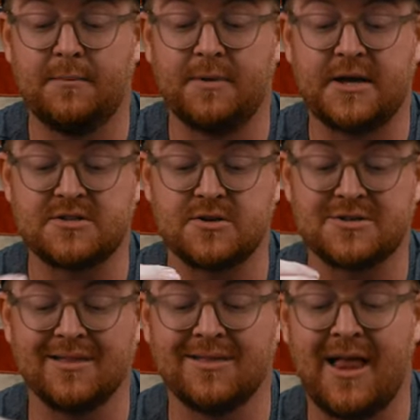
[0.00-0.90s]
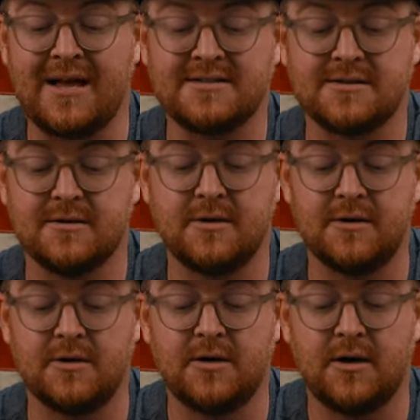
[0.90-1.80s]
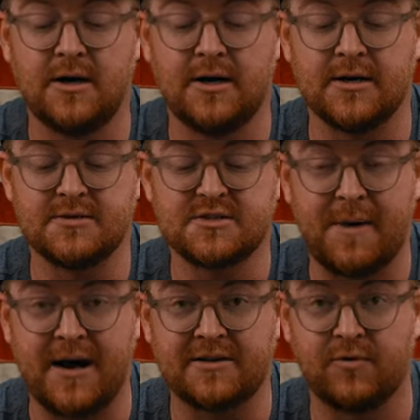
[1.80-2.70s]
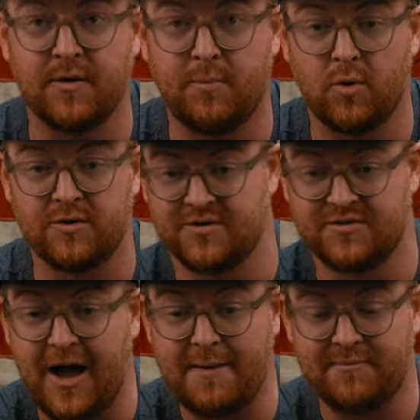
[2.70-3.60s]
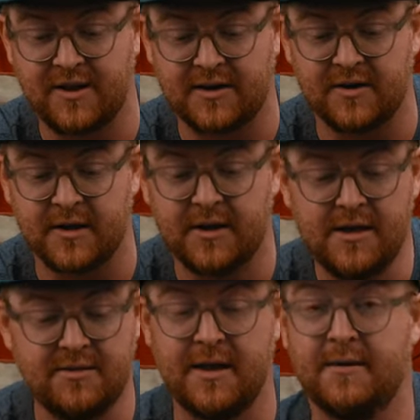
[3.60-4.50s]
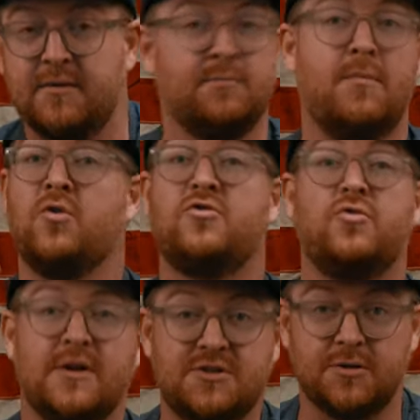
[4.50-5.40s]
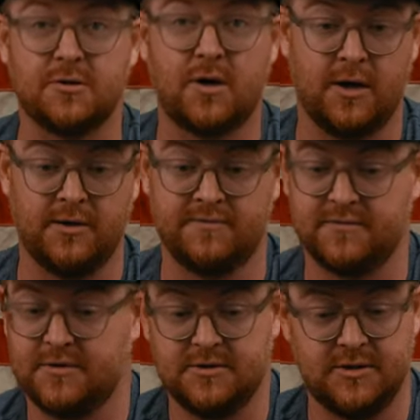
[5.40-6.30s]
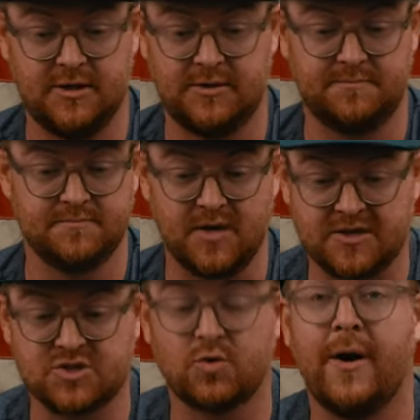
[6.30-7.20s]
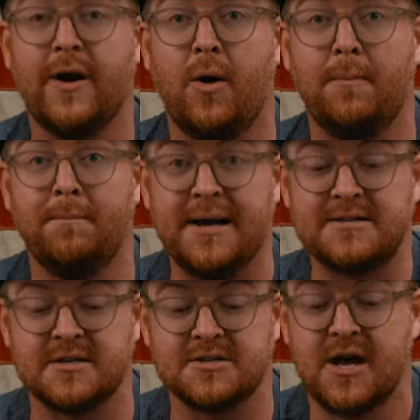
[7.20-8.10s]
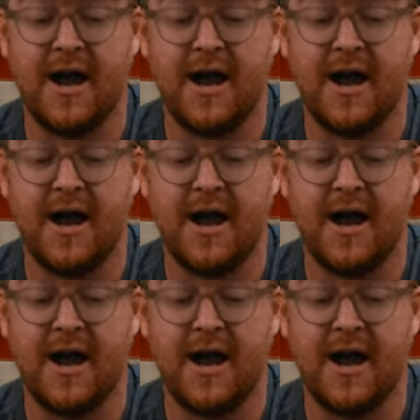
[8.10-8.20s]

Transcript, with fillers: because there's less spots for the board to stop flexing than most traditional kind of like squared out bases.